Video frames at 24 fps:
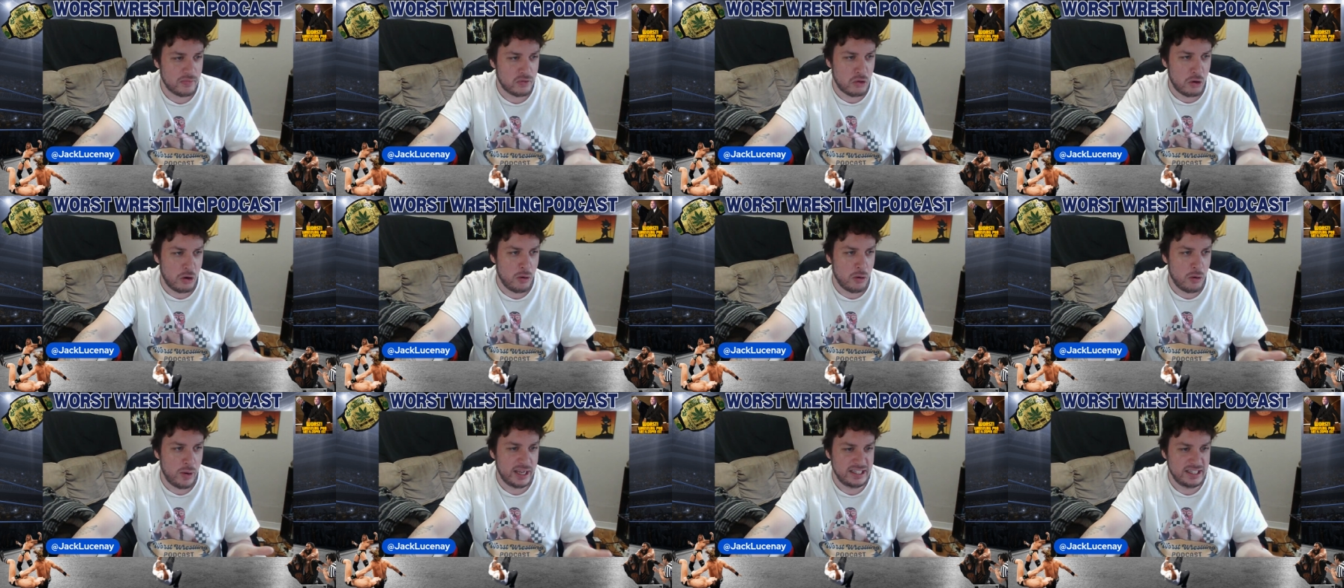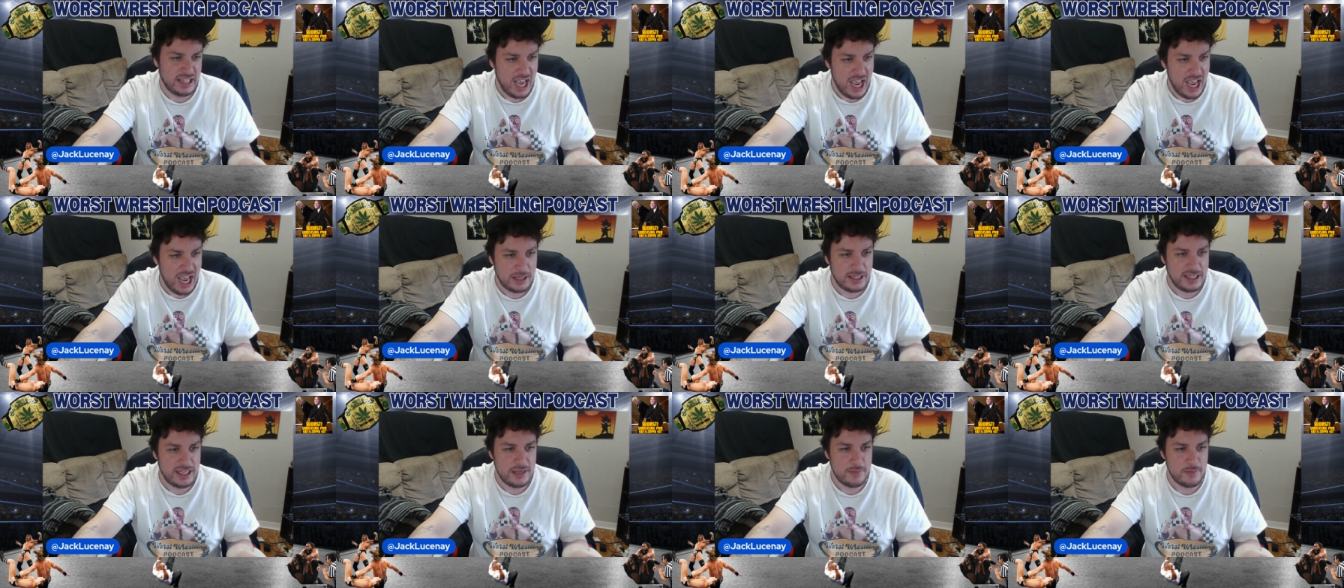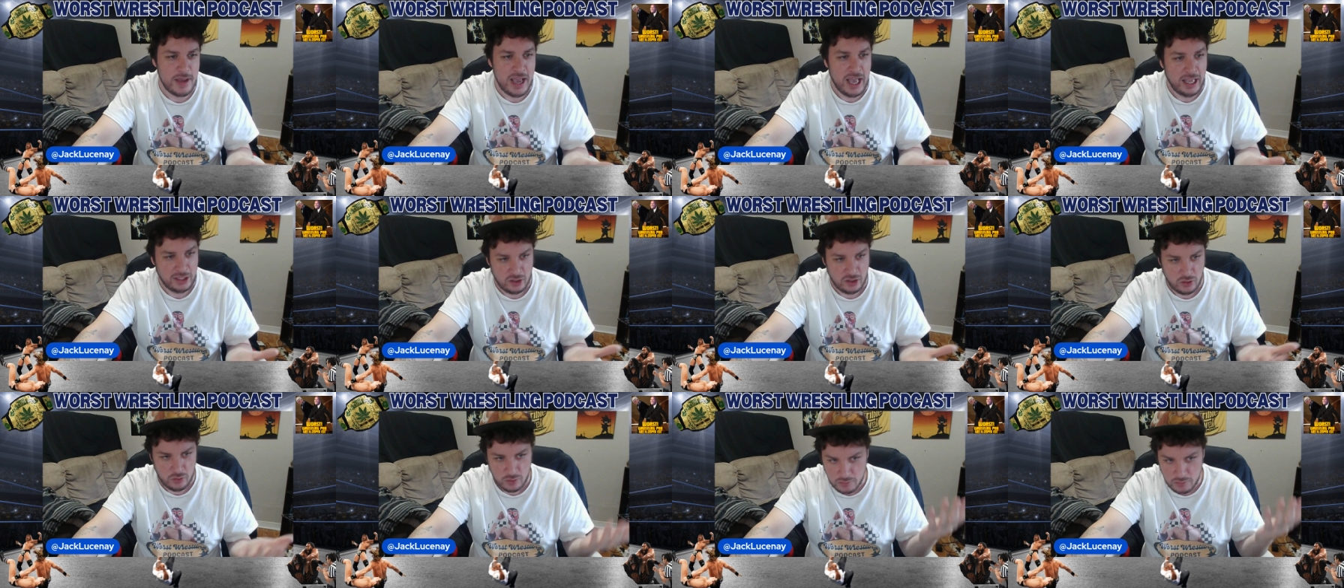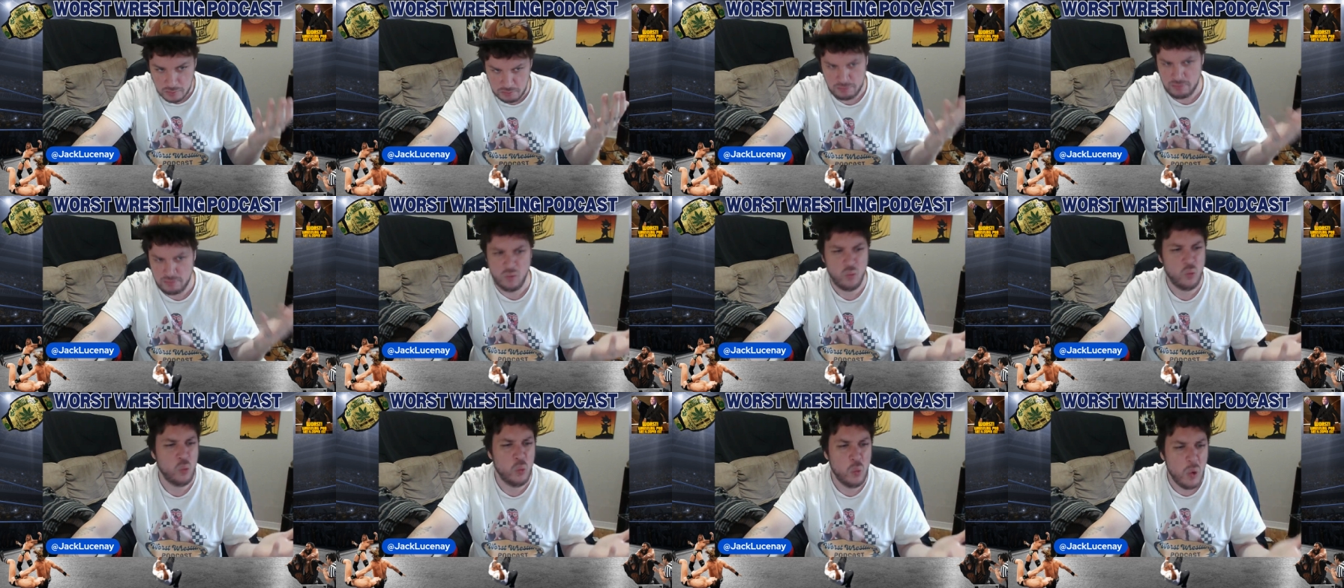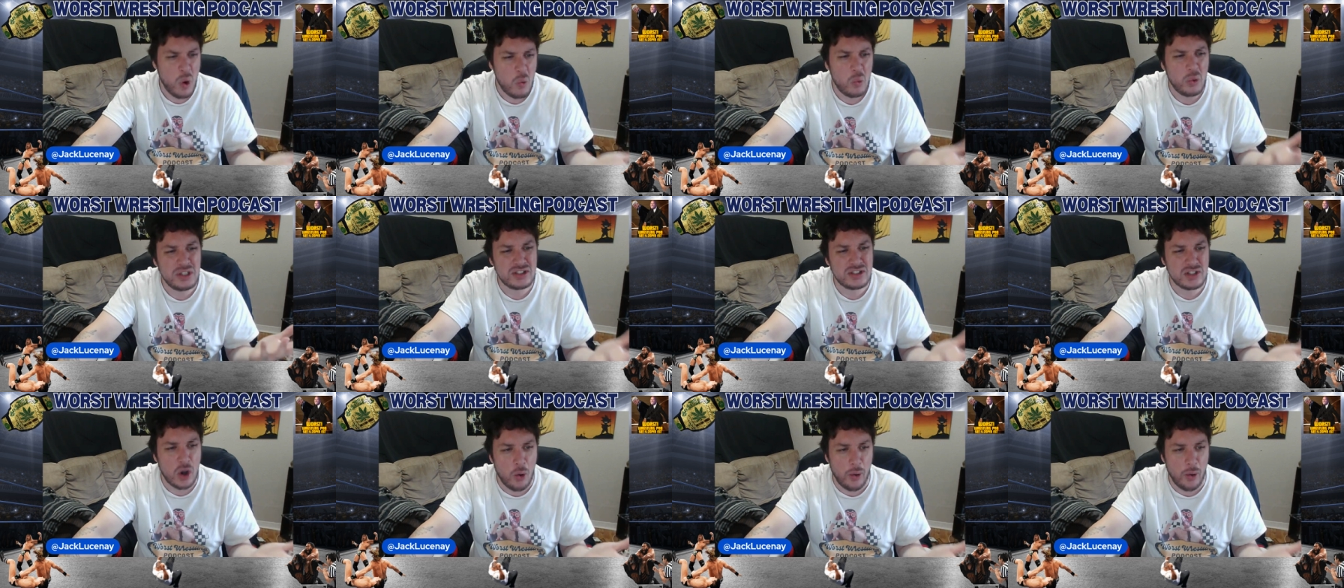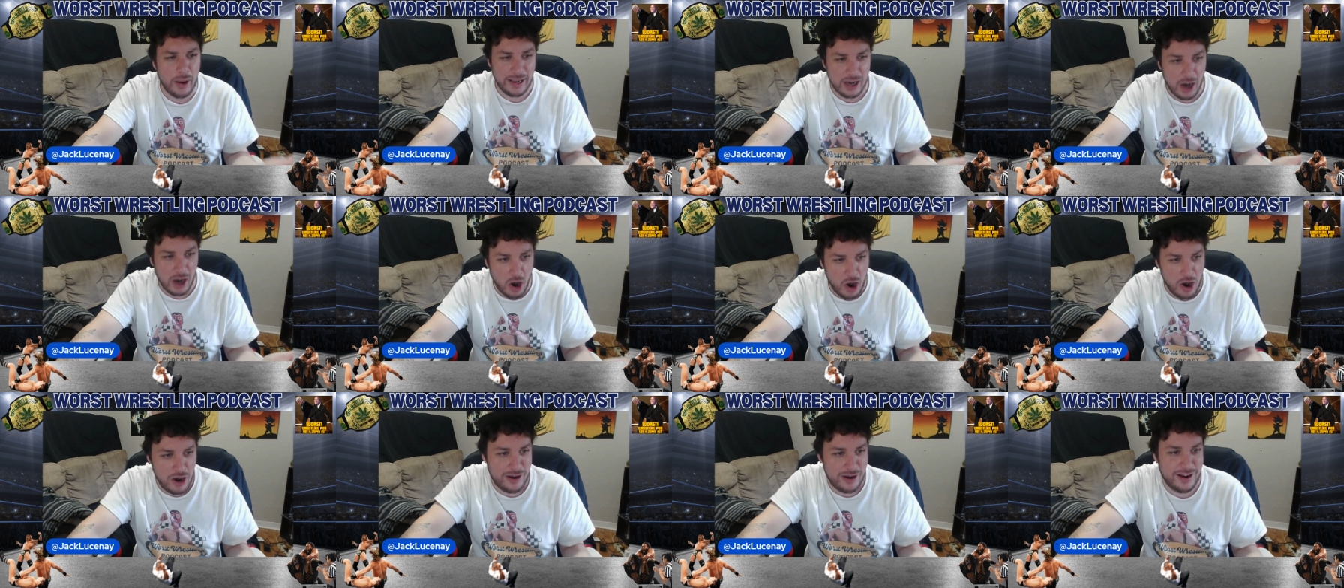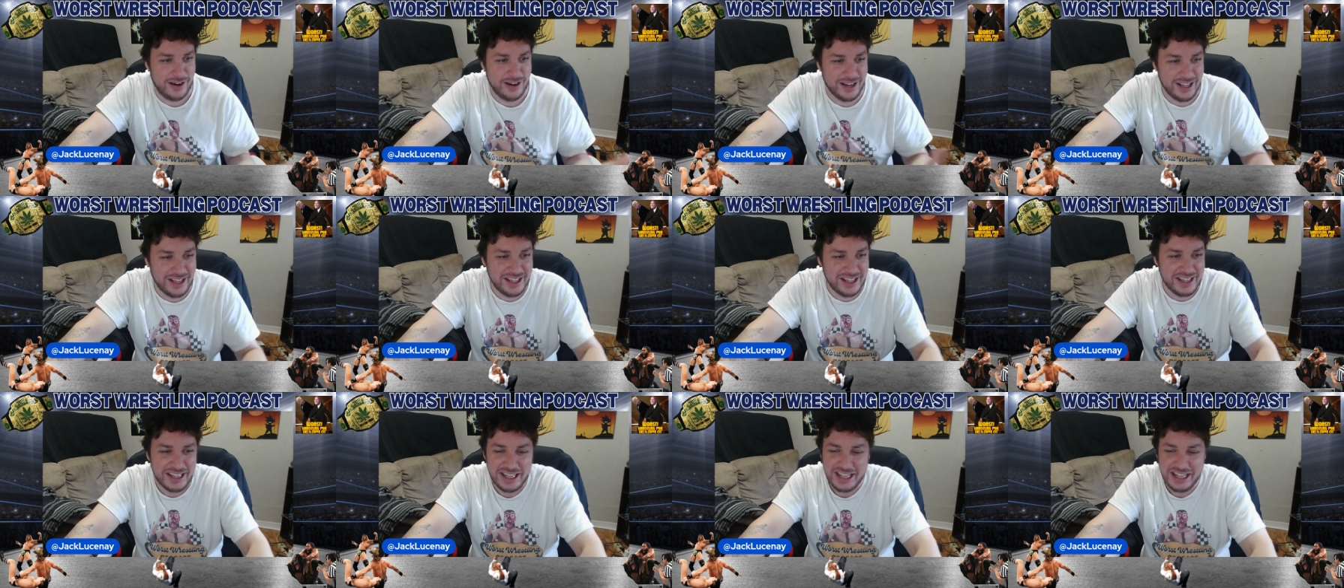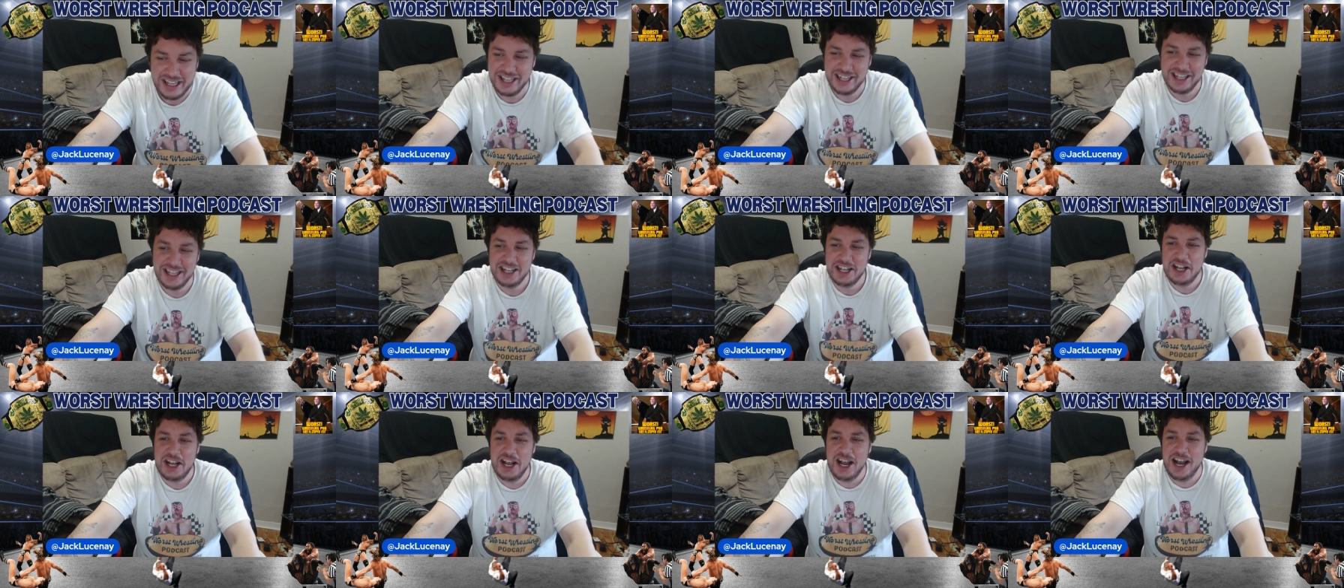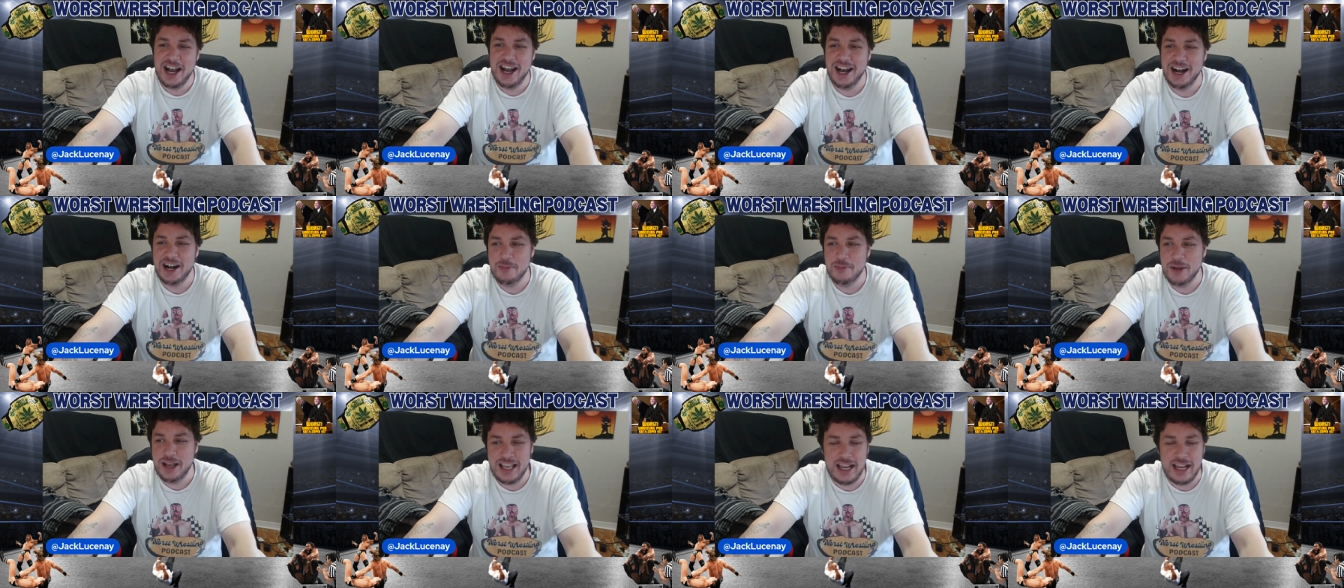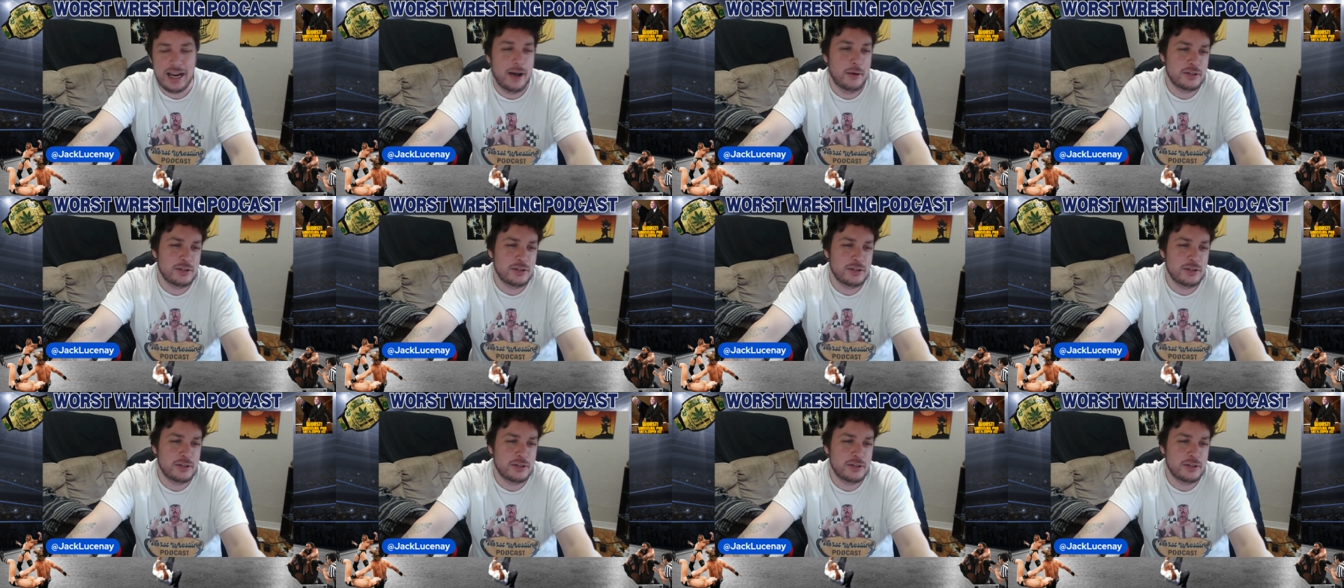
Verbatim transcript: throwaway tag team match? What was going on? Again,